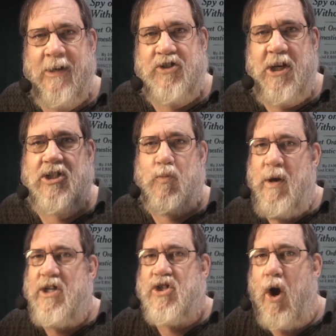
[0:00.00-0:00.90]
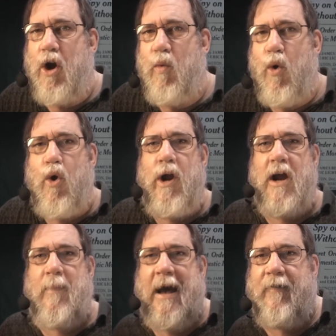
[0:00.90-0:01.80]
since we started
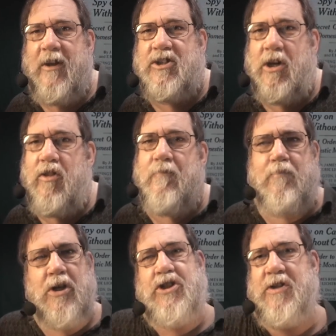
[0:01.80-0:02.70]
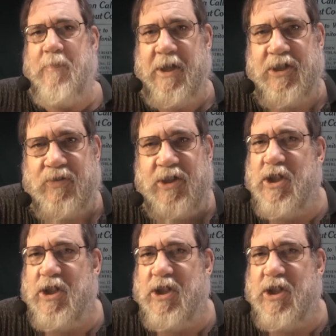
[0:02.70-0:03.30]
worrying about this under the Bush administration,